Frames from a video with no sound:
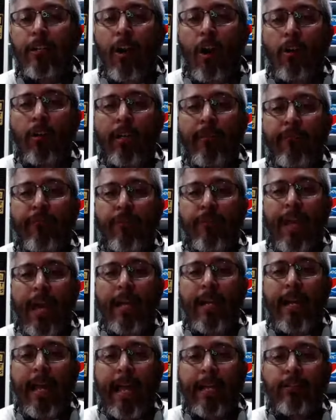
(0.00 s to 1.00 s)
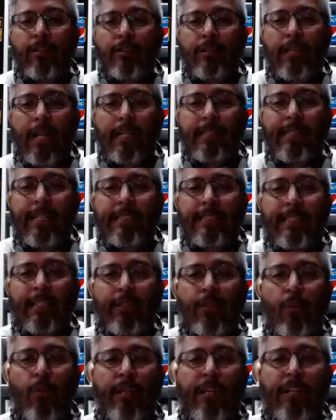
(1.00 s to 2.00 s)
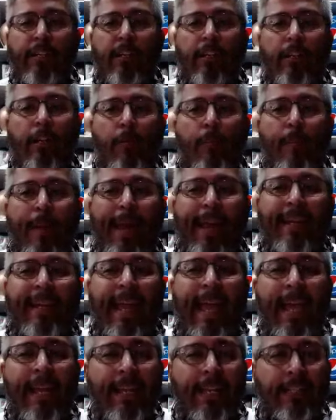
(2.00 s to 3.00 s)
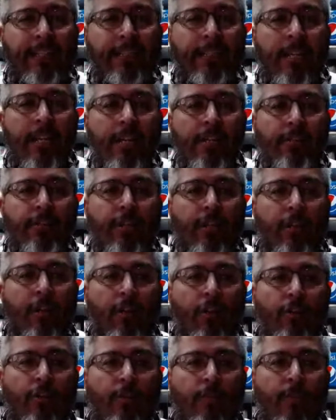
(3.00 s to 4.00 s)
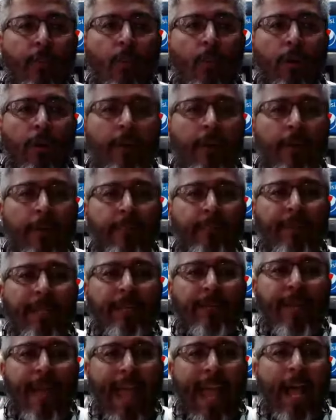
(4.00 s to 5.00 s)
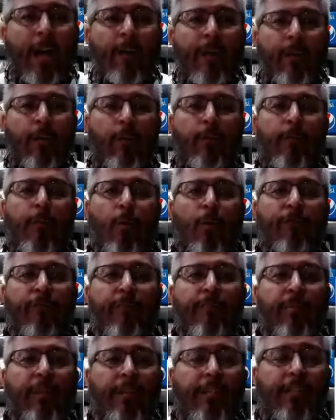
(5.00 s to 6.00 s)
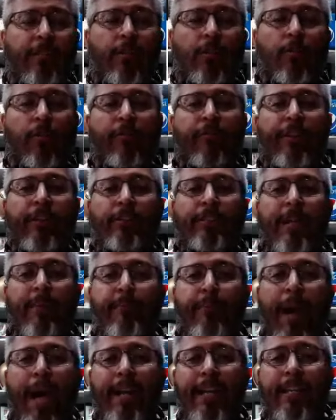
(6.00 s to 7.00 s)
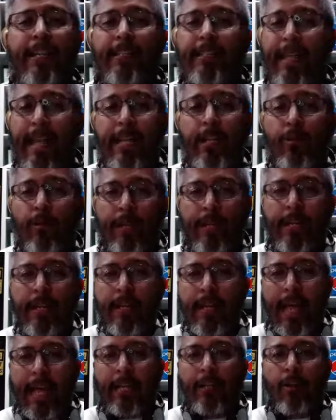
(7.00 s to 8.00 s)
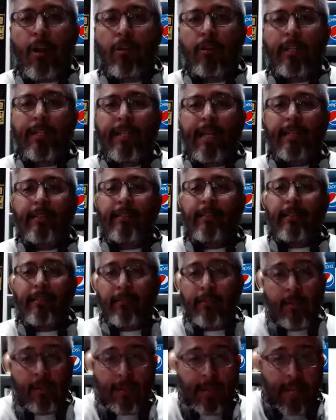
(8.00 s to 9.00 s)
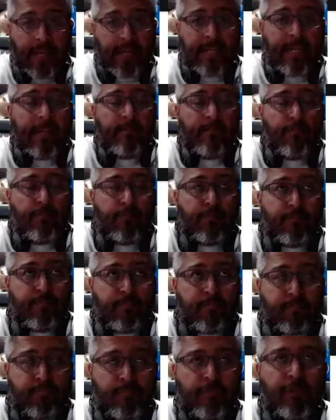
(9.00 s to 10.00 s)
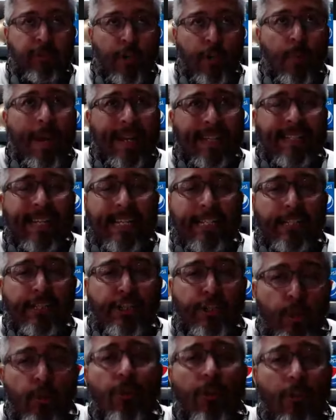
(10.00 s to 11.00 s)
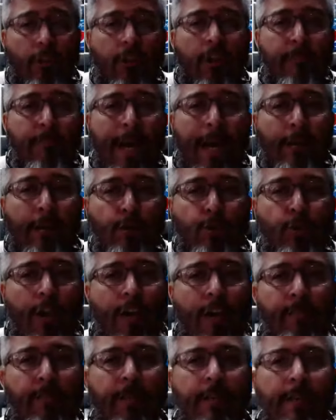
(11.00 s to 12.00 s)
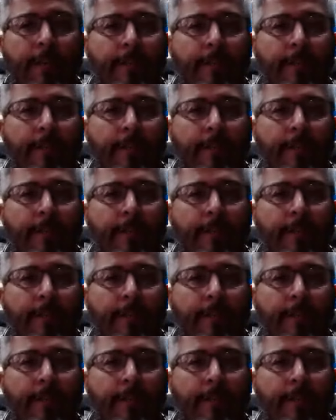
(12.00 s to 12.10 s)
Garland for not exercising his authority to demand edits to Hur's report. Now, a report from Politico reveals that Biden is angry at Garland that he didn't do anything sooner about Trump,